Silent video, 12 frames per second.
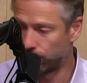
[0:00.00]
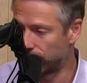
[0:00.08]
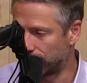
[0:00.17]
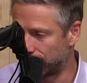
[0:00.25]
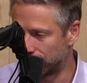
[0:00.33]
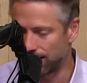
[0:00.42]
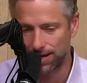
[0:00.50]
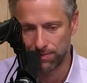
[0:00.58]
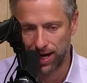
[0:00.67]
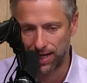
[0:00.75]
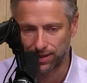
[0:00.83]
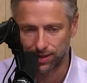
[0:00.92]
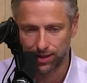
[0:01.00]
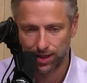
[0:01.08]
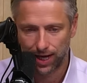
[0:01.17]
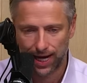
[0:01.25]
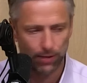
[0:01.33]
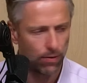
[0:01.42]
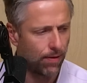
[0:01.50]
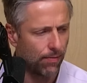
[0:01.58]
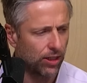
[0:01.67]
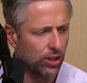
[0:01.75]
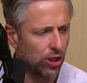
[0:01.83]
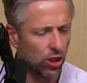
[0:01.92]
with this in 8 months, and the
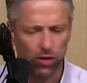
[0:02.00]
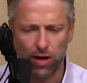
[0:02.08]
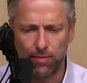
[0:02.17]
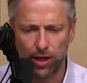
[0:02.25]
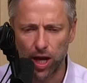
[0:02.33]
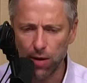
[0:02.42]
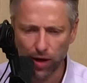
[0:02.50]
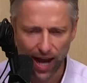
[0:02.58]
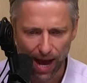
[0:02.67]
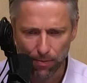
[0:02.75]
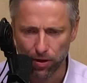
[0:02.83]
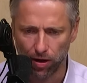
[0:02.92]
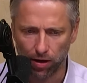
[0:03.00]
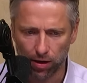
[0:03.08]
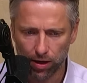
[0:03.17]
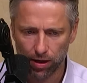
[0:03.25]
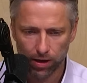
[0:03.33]
Republicans are going to look around and be like, hey, what happened?